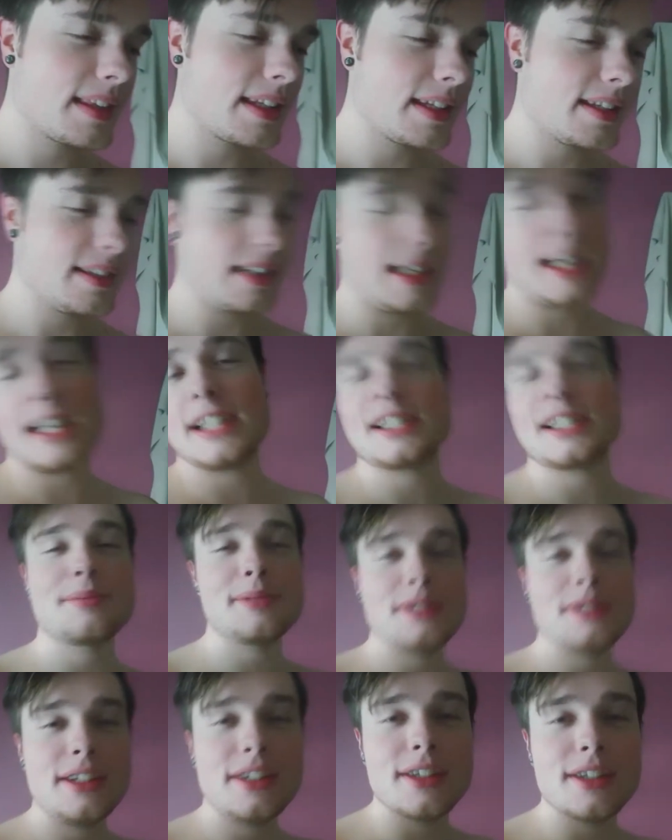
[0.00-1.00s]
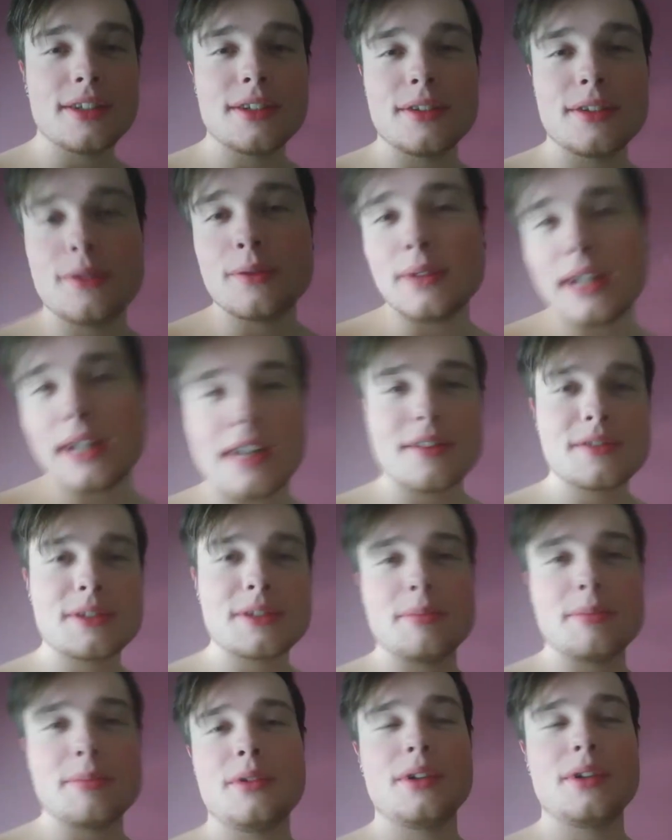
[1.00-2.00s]
they asked me, when I was
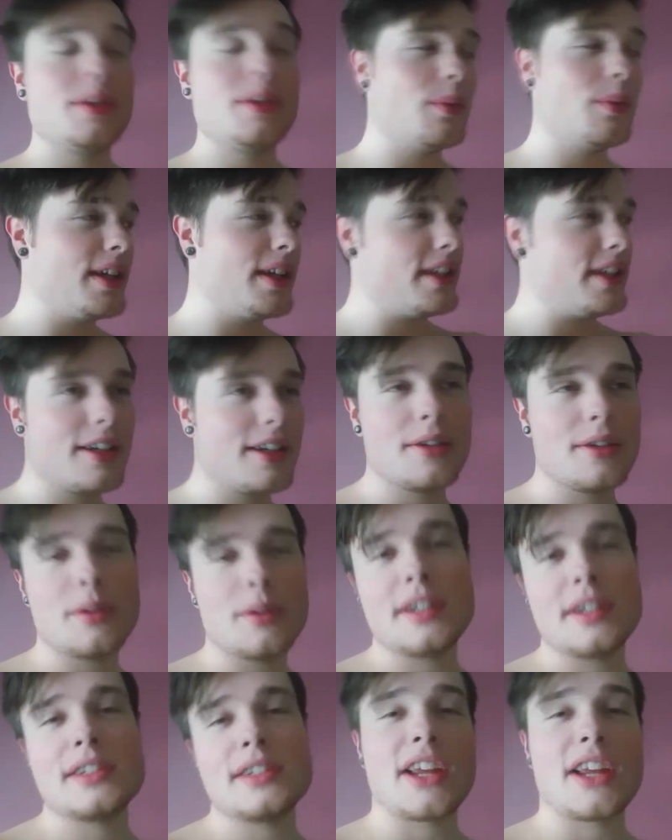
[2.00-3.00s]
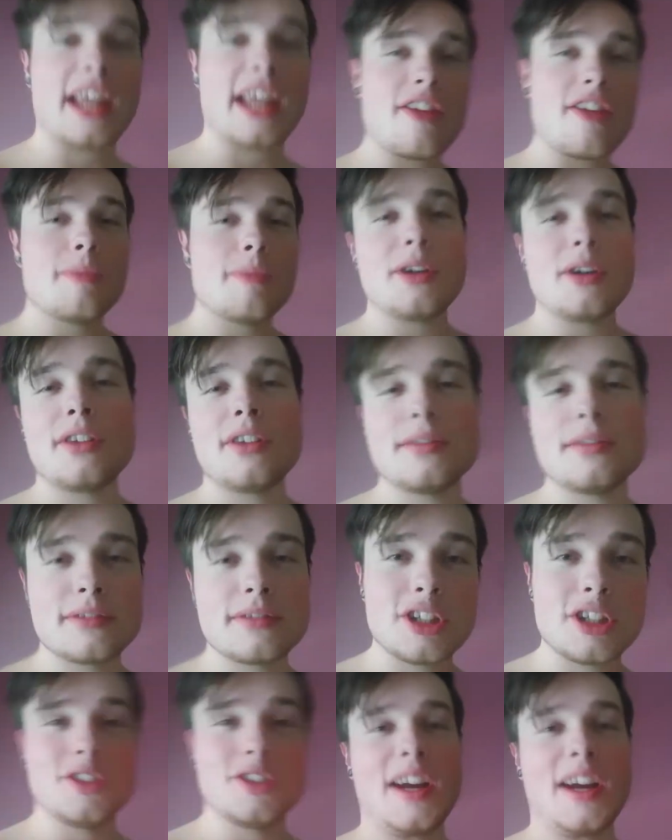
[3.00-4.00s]
born, what year it was. I gave them all
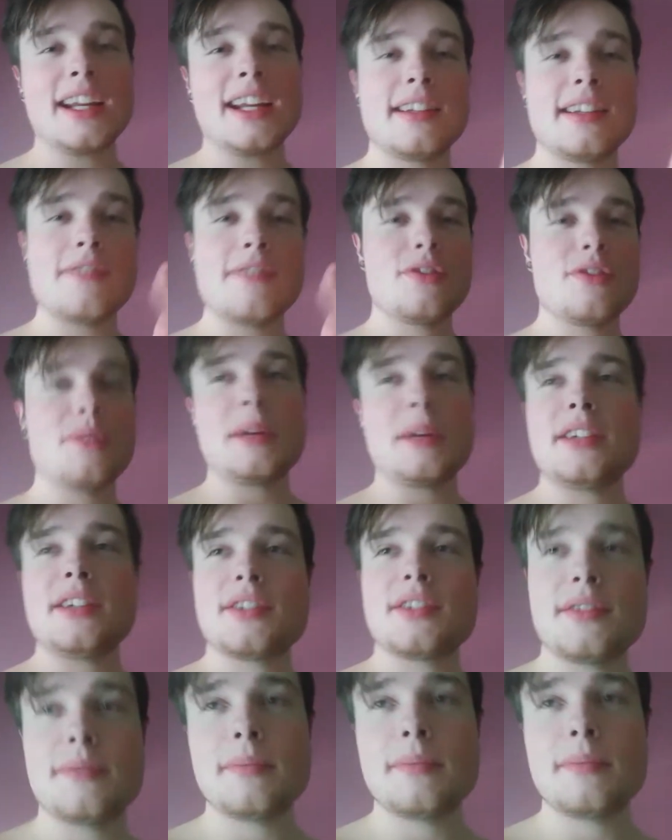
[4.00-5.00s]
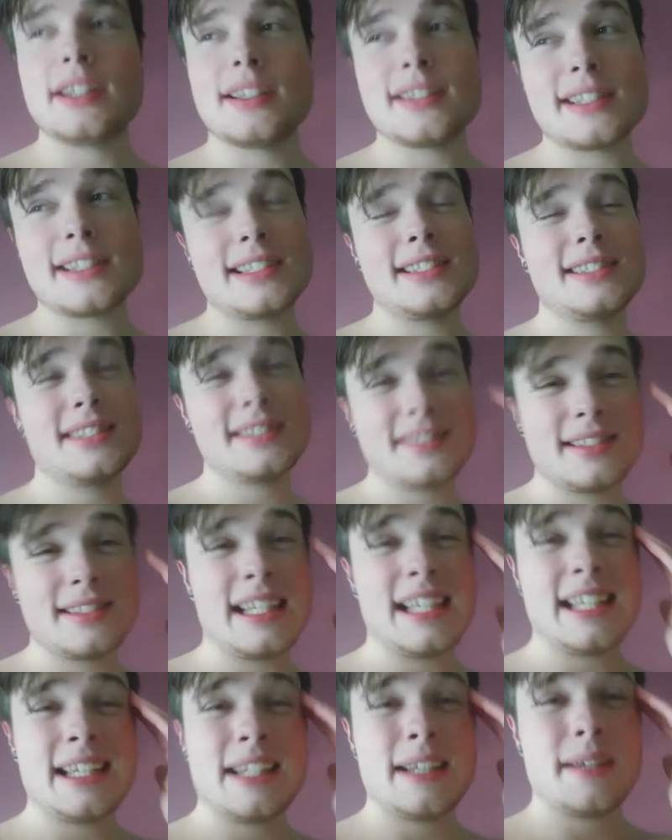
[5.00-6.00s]
correct information because
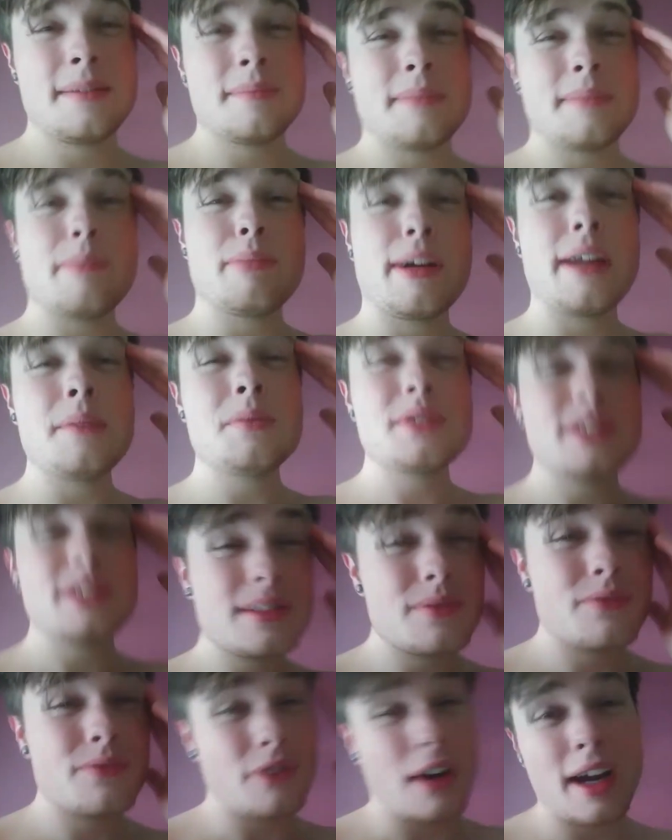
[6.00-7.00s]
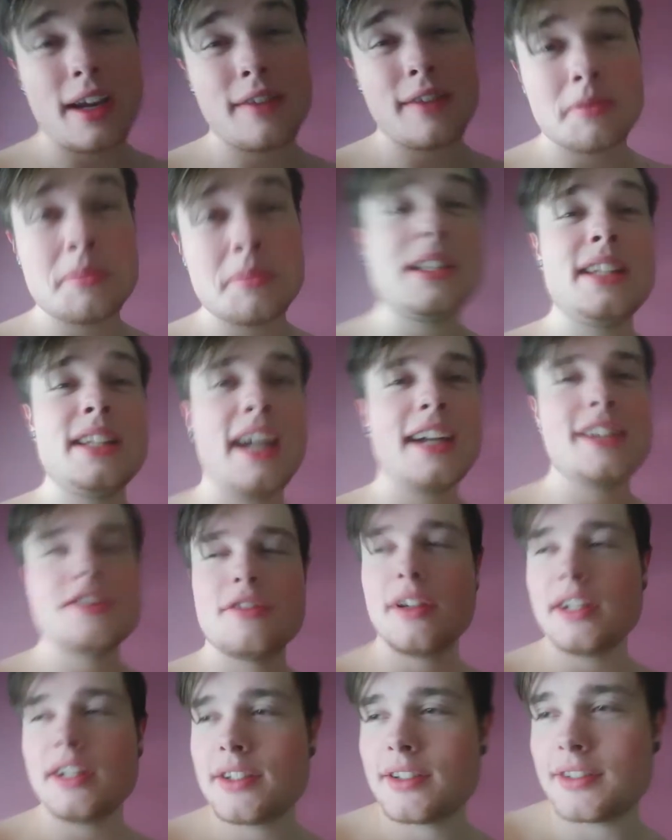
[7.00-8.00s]
my brain was just fried from the
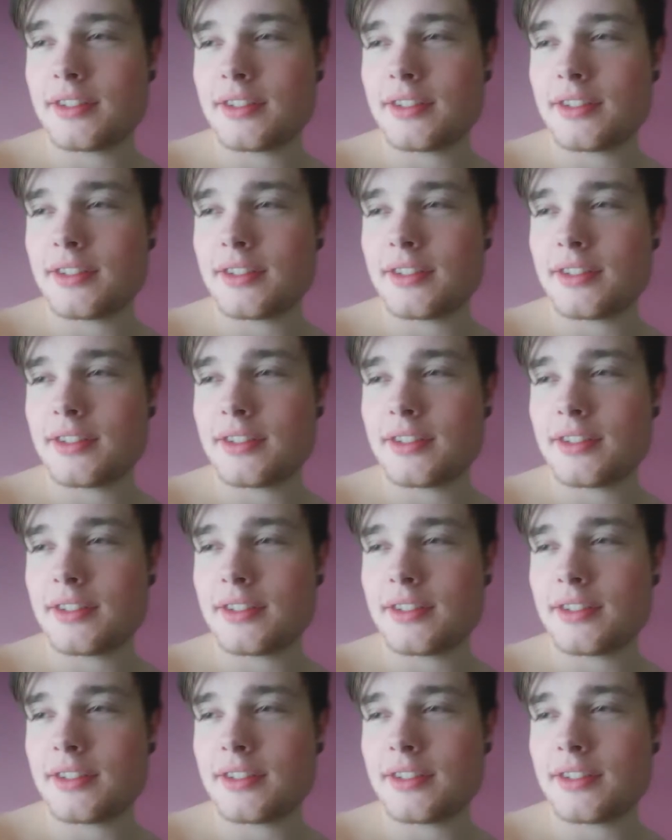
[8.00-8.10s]
dehydration is